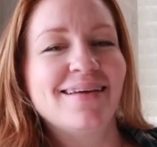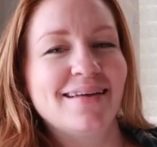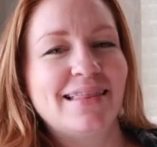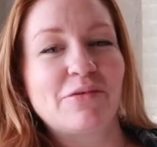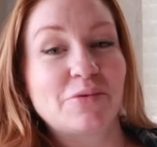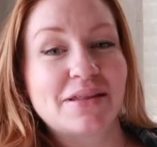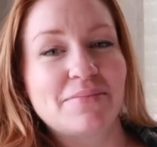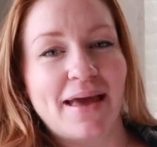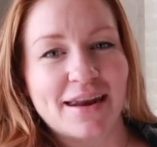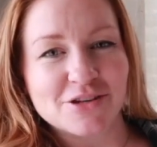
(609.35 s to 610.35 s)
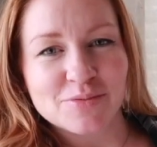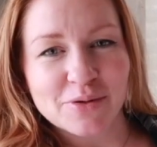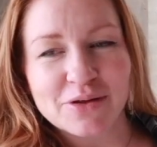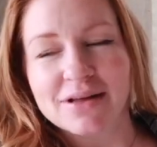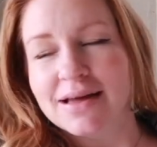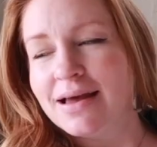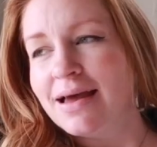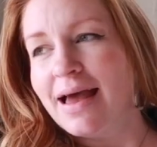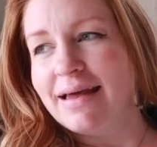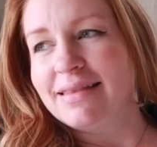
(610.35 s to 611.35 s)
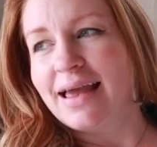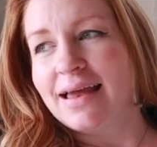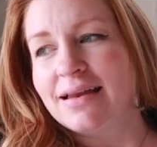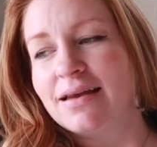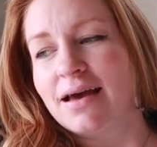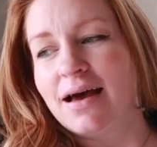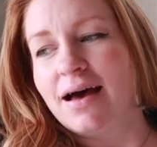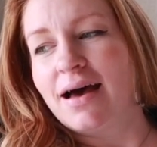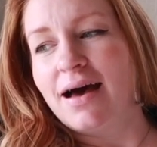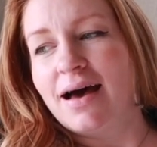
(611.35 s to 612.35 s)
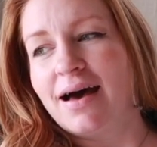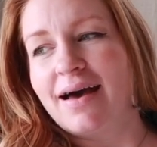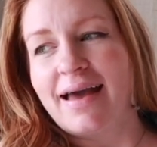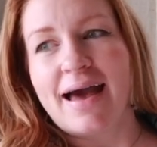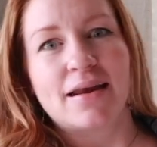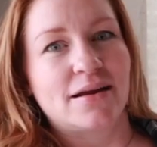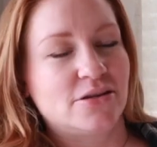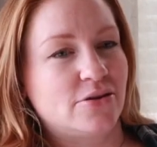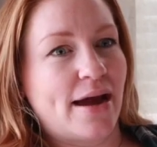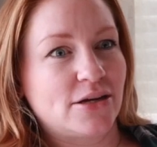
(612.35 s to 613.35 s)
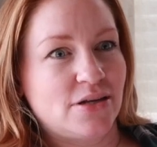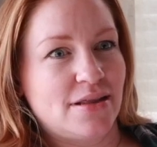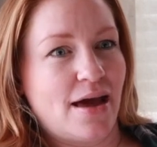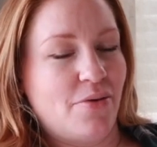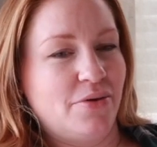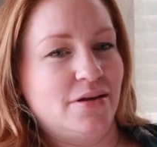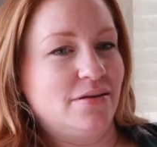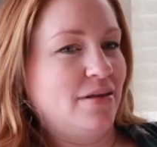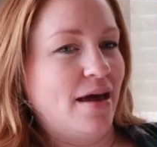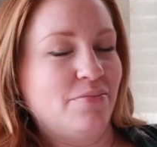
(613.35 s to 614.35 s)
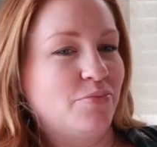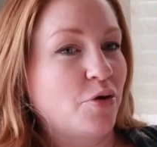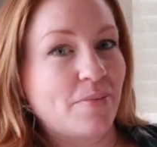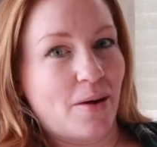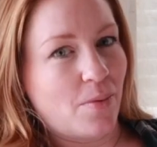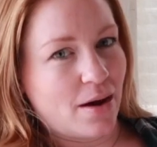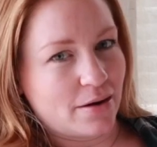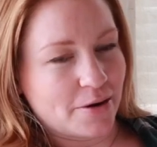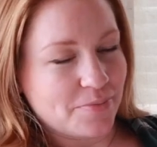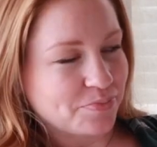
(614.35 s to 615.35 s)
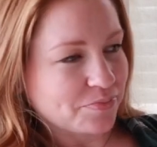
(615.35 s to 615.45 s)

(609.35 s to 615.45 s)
but they were really manageable. And then I had a contraction that broke my water.